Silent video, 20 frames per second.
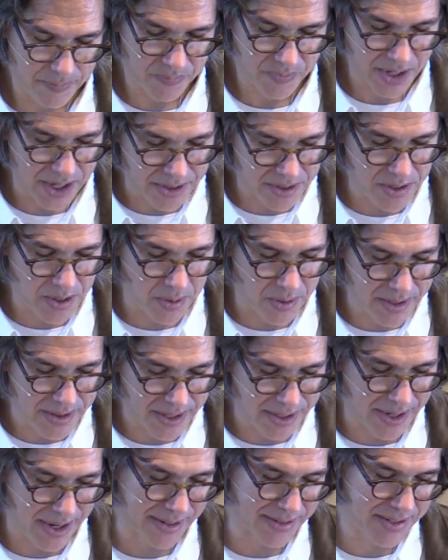not knowing
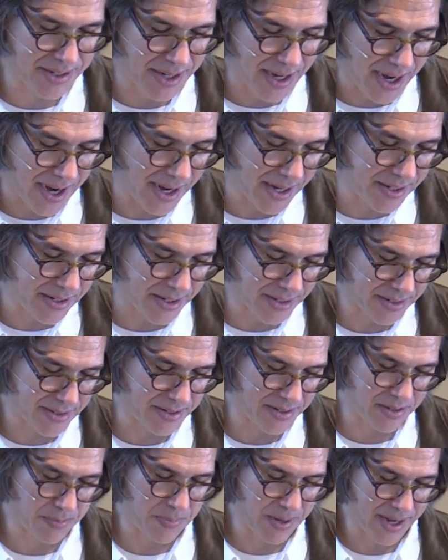that God's kindness
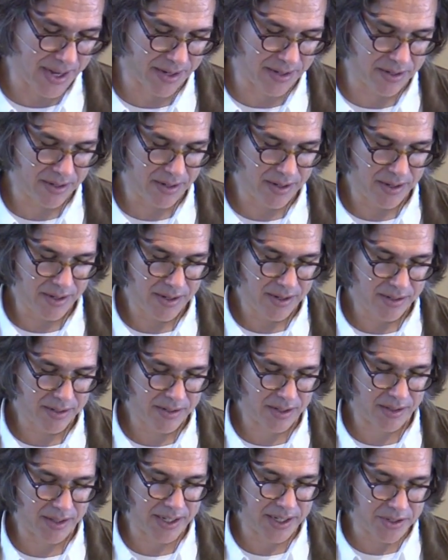is meant
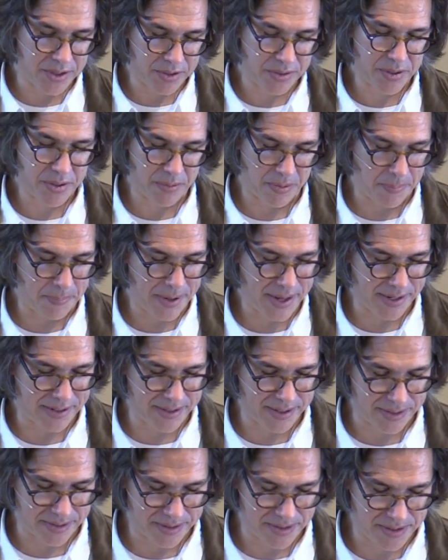to lead you to
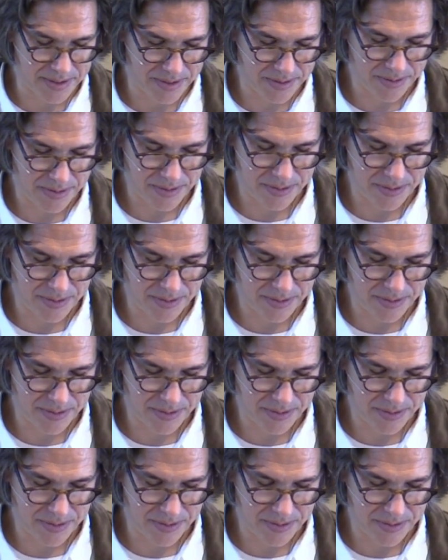repentance.